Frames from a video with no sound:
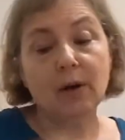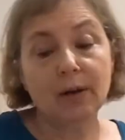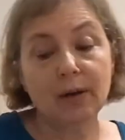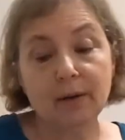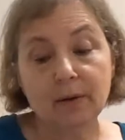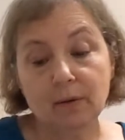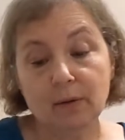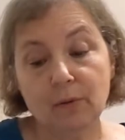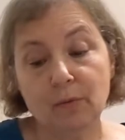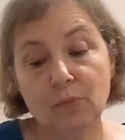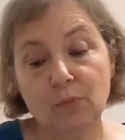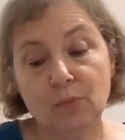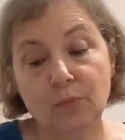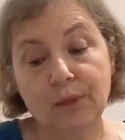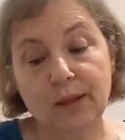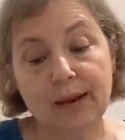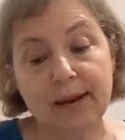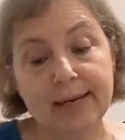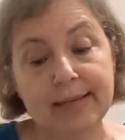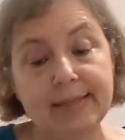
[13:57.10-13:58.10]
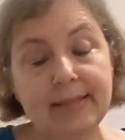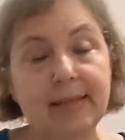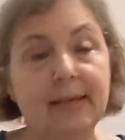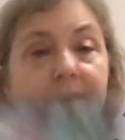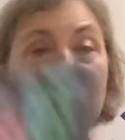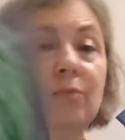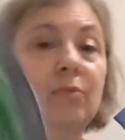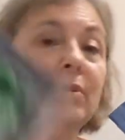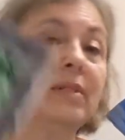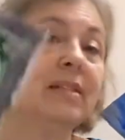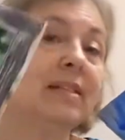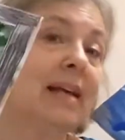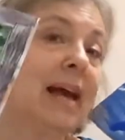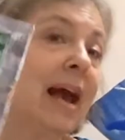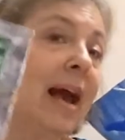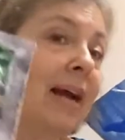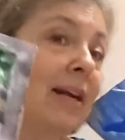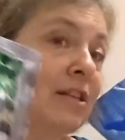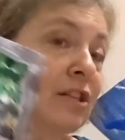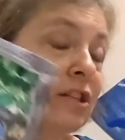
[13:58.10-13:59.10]
one that I did was
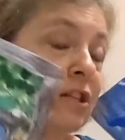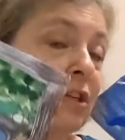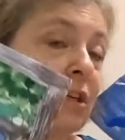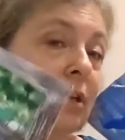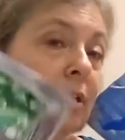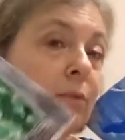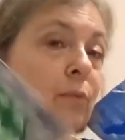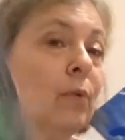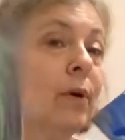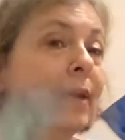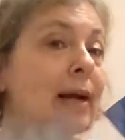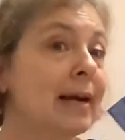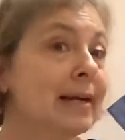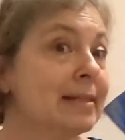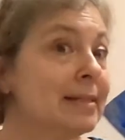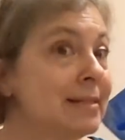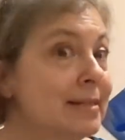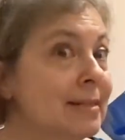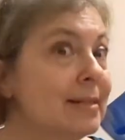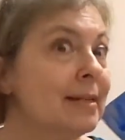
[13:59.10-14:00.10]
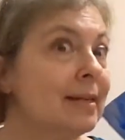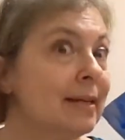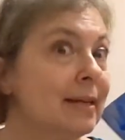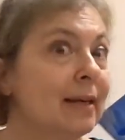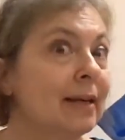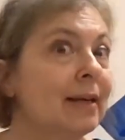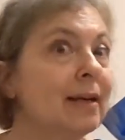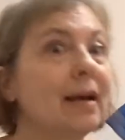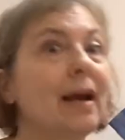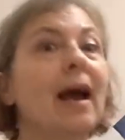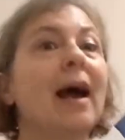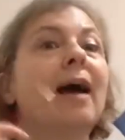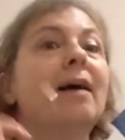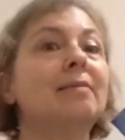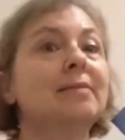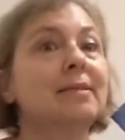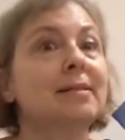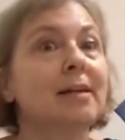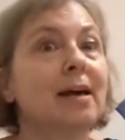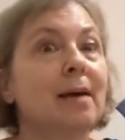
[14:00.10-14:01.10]
actually what I see
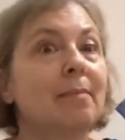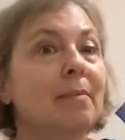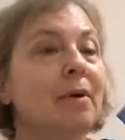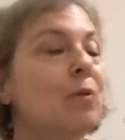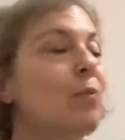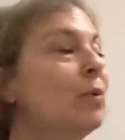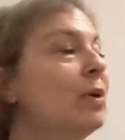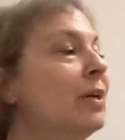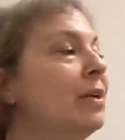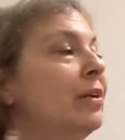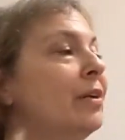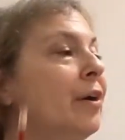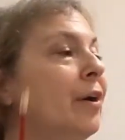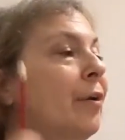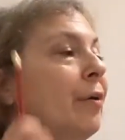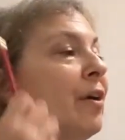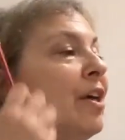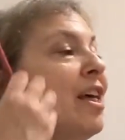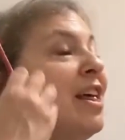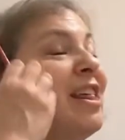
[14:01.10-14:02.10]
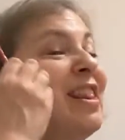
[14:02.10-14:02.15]
outside my window.